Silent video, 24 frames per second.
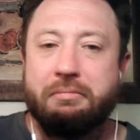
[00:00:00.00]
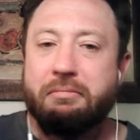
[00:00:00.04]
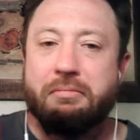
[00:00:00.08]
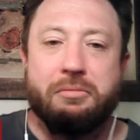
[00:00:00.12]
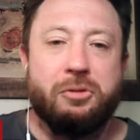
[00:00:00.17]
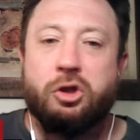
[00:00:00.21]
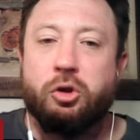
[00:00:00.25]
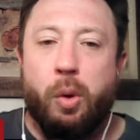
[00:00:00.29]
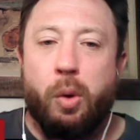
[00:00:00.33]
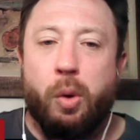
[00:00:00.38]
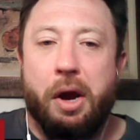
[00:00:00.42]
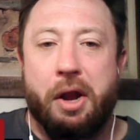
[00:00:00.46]

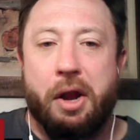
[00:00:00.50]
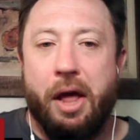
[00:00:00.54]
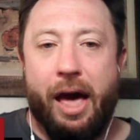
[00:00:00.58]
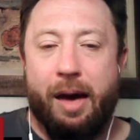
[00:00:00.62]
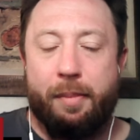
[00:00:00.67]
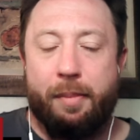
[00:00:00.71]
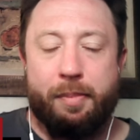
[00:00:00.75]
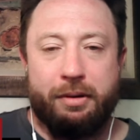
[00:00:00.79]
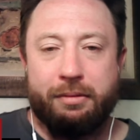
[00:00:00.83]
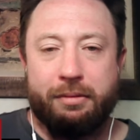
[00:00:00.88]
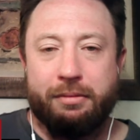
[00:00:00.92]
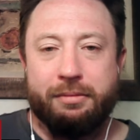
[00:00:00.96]
Just waiting to
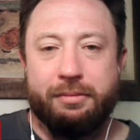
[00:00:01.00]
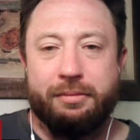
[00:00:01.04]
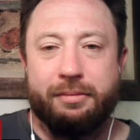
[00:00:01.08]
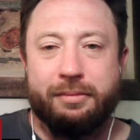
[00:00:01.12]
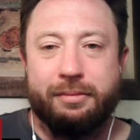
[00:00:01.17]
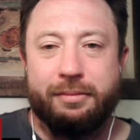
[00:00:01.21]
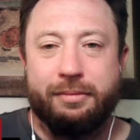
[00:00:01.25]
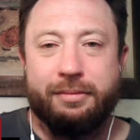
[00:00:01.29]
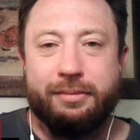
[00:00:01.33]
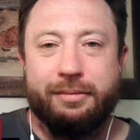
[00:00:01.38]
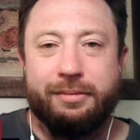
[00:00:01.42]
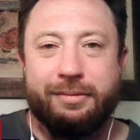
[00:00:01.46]
happen.
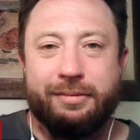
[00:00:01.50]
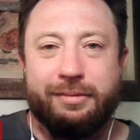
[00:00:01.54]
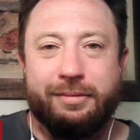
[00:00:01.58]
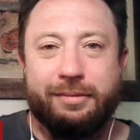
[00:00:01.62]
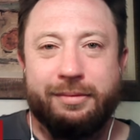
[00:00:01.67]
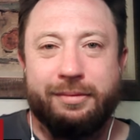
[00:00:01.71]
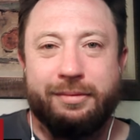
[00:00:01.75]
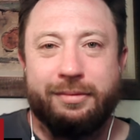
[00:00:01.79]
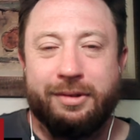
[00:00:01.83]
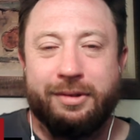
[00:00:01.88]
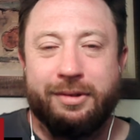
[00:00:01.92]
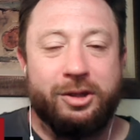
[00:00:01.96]

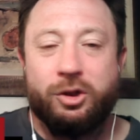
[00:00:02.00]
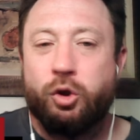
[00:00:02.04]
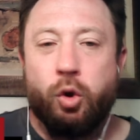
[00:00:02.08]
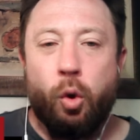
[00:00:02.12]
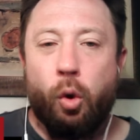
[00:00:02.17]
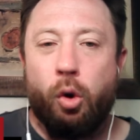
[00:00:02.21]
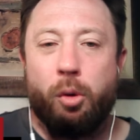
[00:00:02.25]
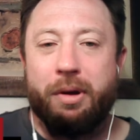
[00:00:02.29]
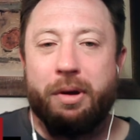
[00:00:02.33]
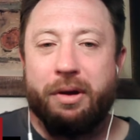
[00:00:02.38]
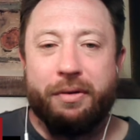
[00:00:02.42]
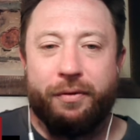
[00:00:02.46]
It's a
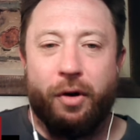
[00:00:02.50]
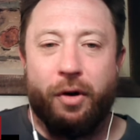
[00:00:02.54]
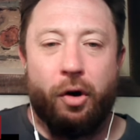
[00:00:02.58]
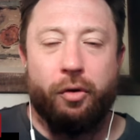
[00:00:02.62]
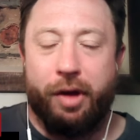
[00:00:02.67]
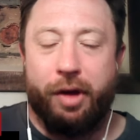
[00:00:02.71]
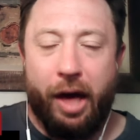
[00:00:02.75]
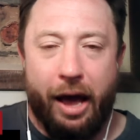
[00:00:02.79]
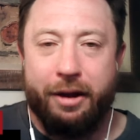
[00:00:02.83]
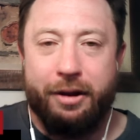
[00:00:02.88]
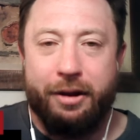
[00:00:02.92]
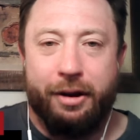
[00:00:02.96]
dormant
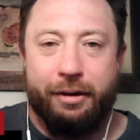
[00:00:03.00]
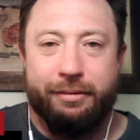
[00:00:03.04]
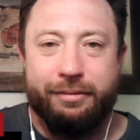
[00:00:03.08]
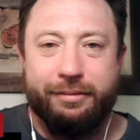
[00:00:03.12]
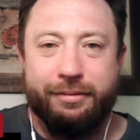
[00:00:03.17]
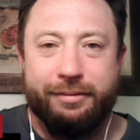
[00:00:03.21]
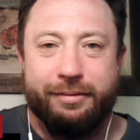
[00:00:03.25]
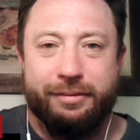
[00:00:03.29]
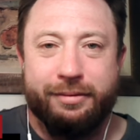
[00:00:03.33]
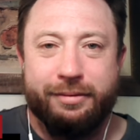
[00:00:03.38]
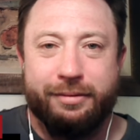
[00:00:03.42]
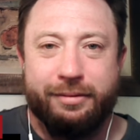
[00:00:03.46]
volcano.
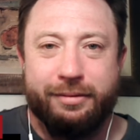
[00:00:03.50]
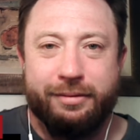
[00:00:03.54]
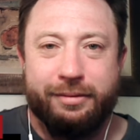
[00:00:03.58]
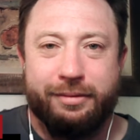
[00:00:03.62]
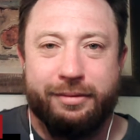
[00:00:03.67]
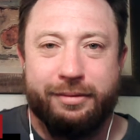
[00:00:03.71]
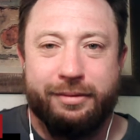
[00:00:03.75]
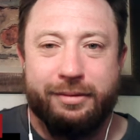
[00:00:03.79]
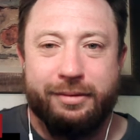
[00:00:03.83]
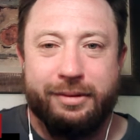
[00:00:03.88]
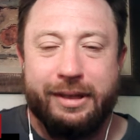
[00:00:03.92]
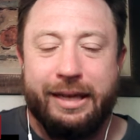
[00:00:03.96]

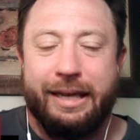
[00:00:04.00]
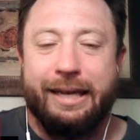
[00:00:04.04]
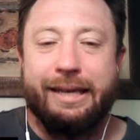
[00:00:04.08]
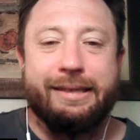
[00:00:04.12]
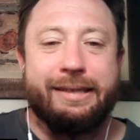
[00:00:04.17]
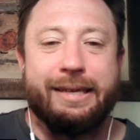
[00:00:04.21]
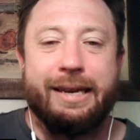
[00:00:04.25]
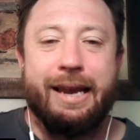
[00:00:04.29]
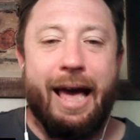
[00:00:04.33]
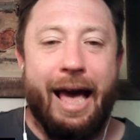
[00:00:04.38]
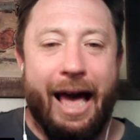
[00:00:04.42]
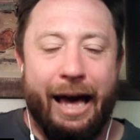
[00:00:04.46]
He's
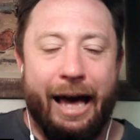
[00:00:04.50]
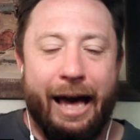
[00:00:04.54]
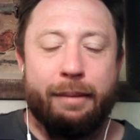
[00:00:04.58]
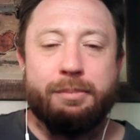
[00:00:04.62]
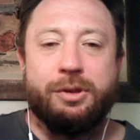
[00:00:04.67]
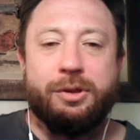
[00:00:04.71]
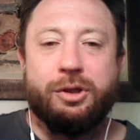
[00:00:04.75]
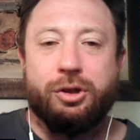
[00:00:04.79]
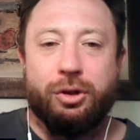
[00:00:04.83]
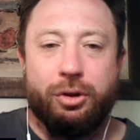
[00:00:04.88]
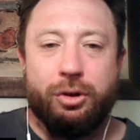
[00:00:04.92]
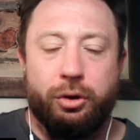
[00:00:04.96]
an
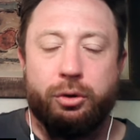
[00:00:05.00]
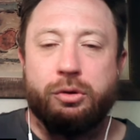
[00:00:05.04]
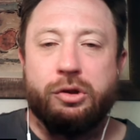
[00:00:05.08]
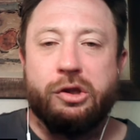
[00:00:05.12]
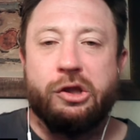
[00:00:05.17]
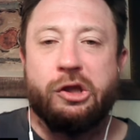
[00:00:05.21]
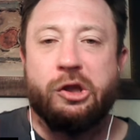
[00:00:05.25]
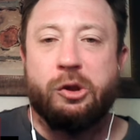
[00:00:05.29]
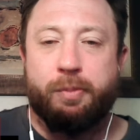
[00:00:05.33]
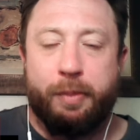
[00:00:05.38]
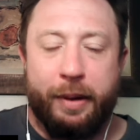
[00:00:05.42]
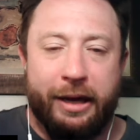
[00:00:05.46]
absolute
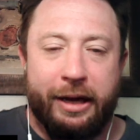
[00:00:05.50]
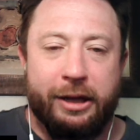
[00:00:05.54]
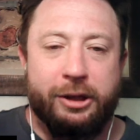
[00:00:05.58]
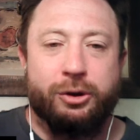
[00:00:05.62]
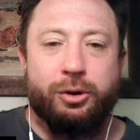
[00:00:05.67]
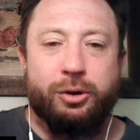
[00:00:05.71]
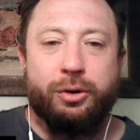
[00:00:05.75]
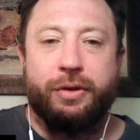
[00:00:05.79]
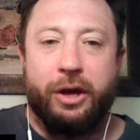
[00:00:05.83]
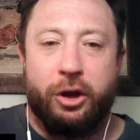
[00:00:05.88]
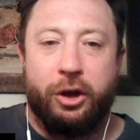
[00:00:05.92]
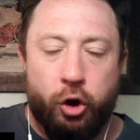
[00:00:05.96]

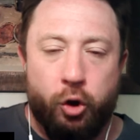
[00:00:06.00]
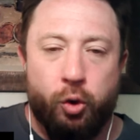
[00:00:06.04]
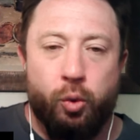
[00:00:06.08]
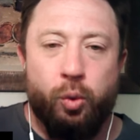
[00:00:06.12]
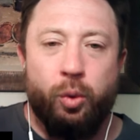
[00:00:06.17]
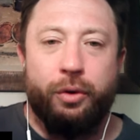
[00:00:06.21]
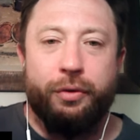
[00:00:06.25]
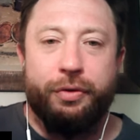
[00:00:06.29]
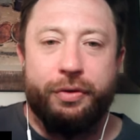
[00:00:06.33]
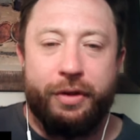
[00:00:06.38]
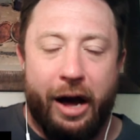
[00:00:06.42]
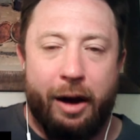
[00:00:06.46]
speedster that you
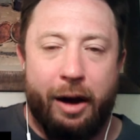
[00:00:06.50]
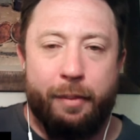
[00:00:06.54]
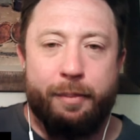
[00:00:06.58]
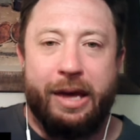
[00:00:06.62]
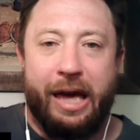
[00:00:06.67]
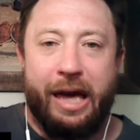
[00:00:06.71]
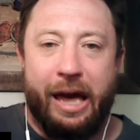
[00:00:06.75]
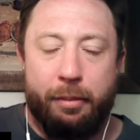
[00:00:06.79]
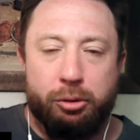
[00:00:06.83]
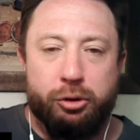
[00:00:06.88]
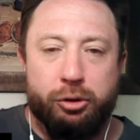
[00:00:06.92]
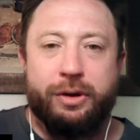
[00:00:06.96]
will not
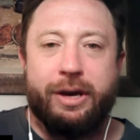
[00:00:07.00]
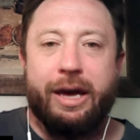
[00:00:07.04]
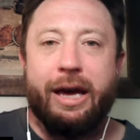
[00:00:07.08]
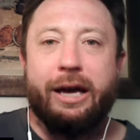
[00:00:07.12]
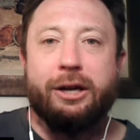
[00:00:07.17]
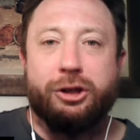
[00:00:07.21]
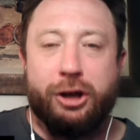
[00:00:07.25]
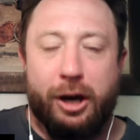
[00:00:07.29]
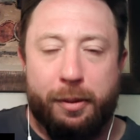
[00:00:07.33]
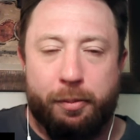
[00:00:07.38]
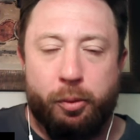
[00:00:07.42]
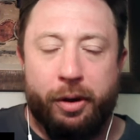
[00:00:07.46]
be able to
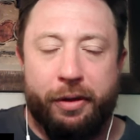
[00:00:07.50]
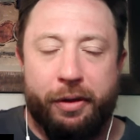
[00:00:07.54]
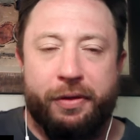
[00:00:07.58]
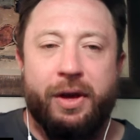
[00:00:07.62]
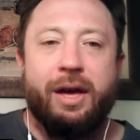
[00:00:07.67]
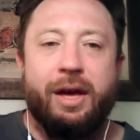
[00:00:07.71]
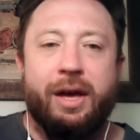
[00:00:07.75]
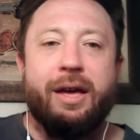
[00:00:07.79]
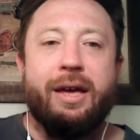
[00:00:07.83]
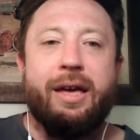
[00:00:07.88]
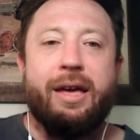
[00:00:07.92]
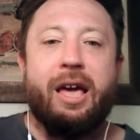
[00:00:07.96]
catch up with
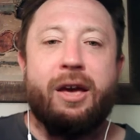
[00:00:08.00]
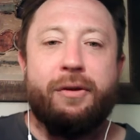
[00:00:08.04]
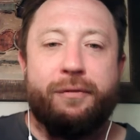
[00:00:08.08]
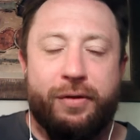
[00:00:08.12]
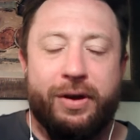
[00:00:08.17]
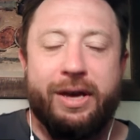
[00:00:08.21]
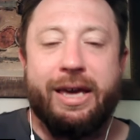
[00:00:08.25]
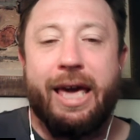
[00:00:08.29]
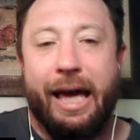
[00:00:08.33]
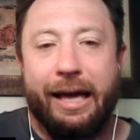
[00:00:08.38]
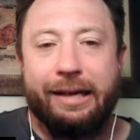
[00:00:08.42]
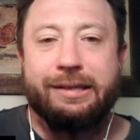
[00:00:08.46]
if he
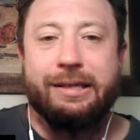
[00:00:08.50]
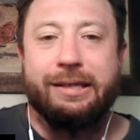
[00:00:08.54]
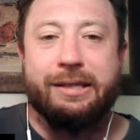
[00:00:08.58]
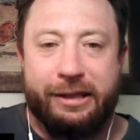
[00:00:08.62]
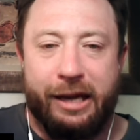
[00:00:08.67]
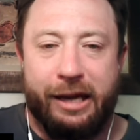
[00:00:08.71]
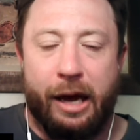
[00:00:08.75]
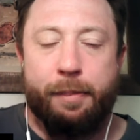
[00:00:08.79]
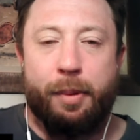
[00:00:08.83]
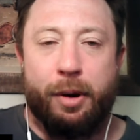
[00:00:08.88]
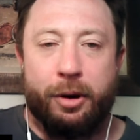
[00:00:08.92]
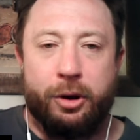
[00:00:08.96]
gains a
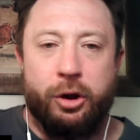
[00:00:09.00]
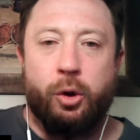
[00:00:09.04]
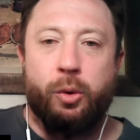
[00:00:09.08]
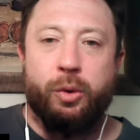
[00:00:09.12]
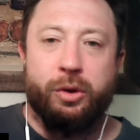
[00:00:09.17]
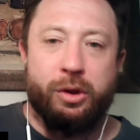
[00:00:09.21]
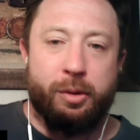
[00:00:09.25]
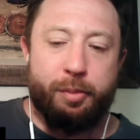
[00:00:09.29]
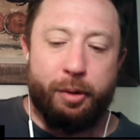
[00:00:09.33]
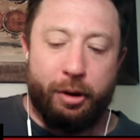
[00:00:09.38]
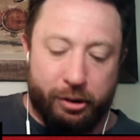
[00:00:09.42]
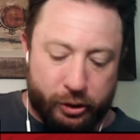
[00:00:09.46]
step on you and
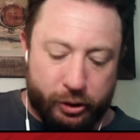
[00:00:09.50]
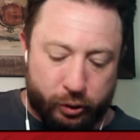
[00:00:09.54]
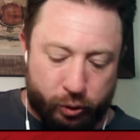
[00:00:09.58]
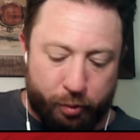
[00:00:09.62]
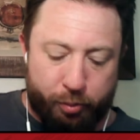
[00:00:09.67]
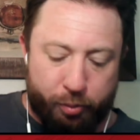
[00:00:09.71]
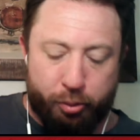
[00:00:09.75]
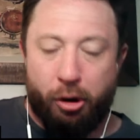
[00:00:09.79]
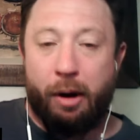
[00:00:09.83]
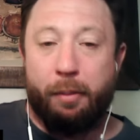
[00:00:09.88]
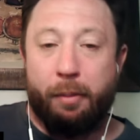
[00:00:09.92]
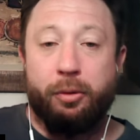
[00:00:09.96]
the ball is thrown
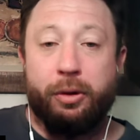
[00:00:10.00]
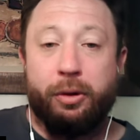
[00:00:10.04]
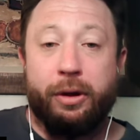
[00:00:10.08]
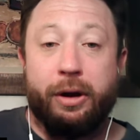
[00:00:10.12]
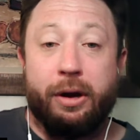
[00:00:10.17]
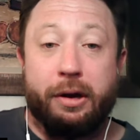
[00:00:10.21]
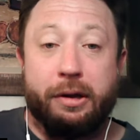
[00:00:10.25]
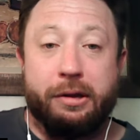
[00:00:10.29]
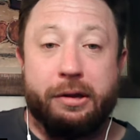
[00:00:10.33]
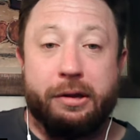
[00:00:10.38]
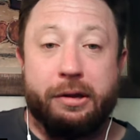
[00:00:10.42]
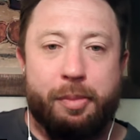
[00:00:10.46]
properly on
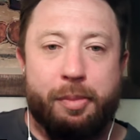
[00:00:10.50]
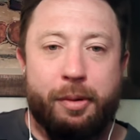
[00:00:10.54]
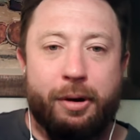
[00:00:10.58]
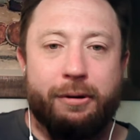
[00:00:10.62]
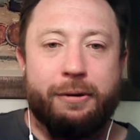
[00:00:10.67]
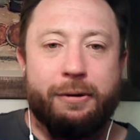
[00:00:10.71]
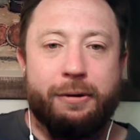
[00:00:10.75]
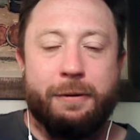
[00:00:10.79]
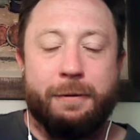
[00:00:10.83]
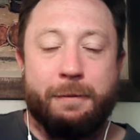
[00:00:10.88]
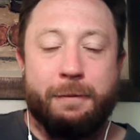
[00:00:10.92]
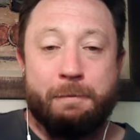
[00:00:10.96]
a deep ball.
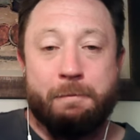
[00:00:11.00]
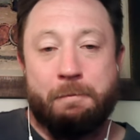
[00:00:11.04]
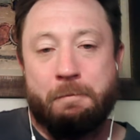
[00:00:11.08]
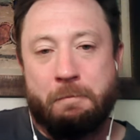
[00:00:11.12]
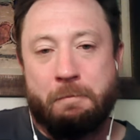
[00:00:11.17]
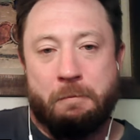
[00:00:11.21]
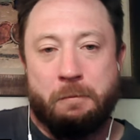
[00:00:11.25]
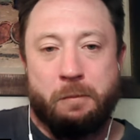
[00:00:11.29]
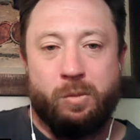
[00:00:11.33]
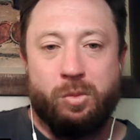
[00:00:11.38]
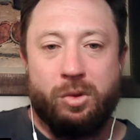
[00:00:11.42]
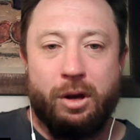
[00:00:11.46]

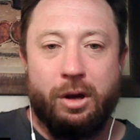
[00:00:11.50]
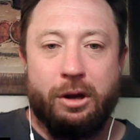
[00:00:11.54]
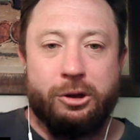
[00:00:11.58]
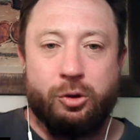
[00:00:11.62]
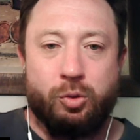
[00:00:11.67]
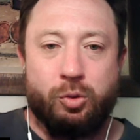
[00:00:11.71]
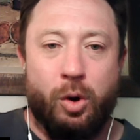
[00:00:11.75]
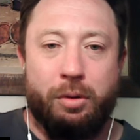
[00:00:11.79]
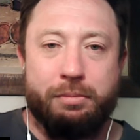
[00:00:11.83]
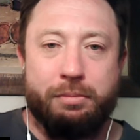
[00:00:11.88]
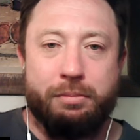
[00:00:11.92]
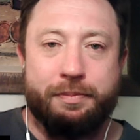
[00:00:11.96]
You just
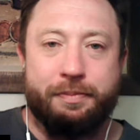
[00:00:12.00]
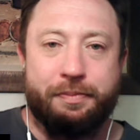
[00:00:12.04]
won't.